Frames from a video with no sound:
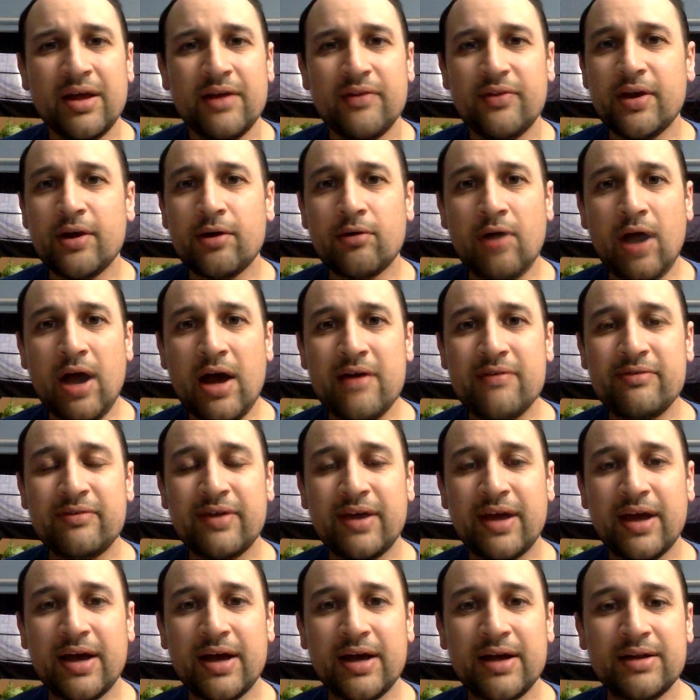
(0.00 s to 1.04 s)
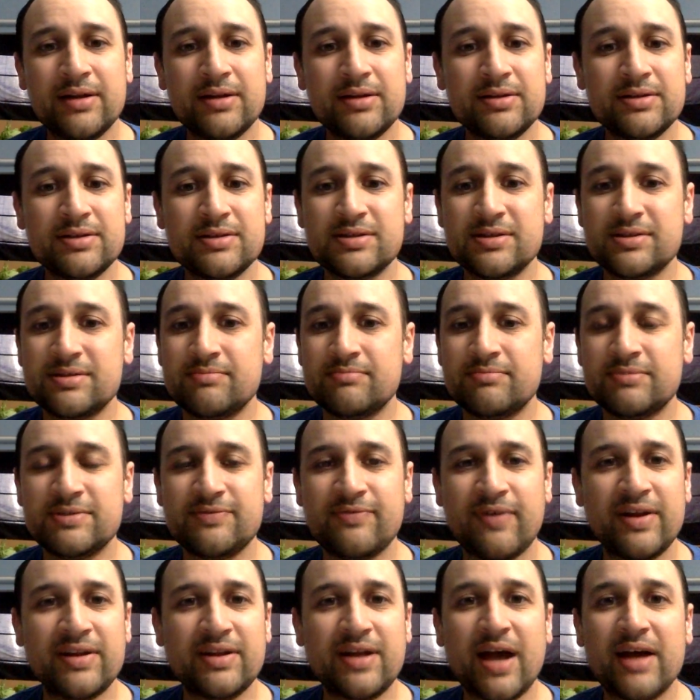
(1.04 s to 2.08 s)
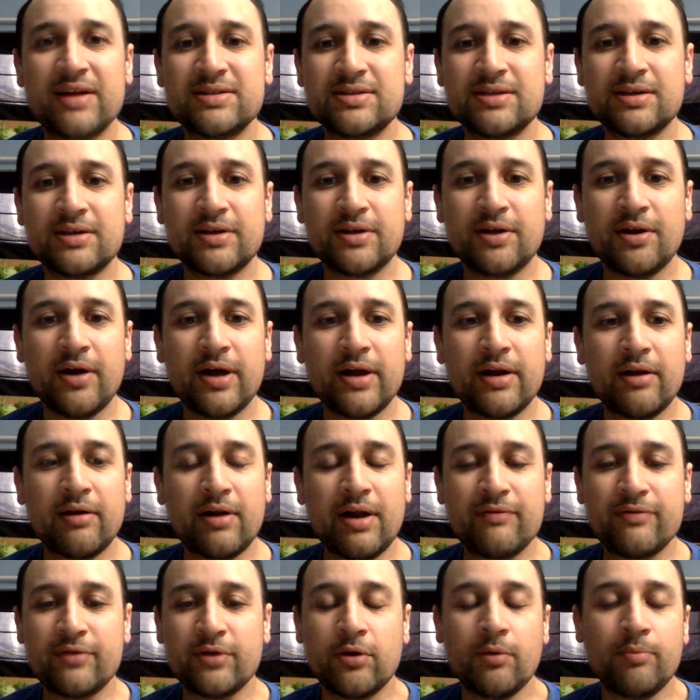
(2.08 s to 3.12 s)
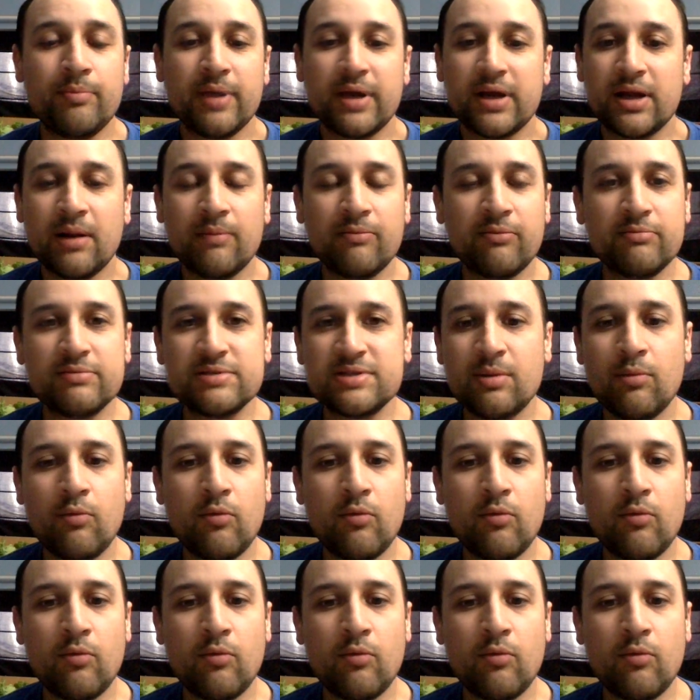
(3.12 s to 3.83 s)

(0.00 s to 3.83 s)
They arrive, and it's fantastic. I don't have to go pick it up from